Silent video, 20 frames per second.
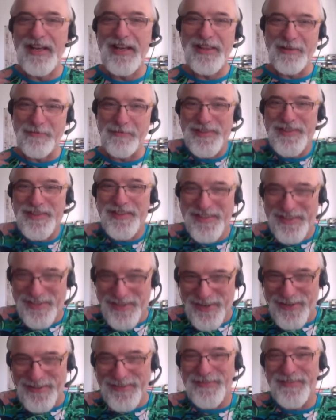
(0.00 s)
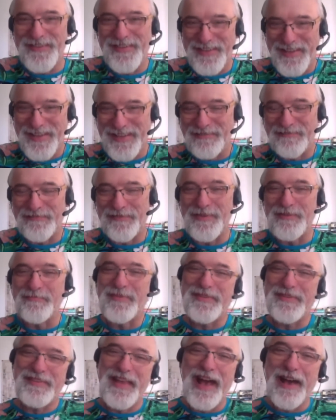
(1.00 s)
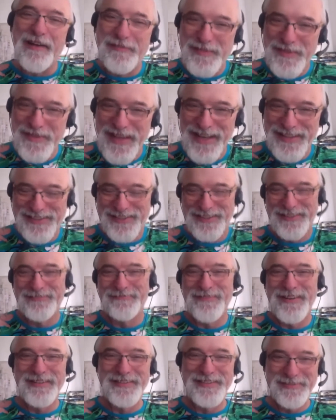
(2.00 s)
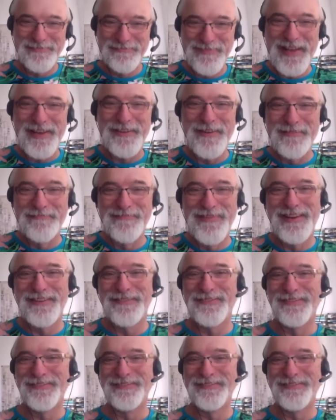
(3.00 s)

That was the start of the season for you, but after that it went better and better.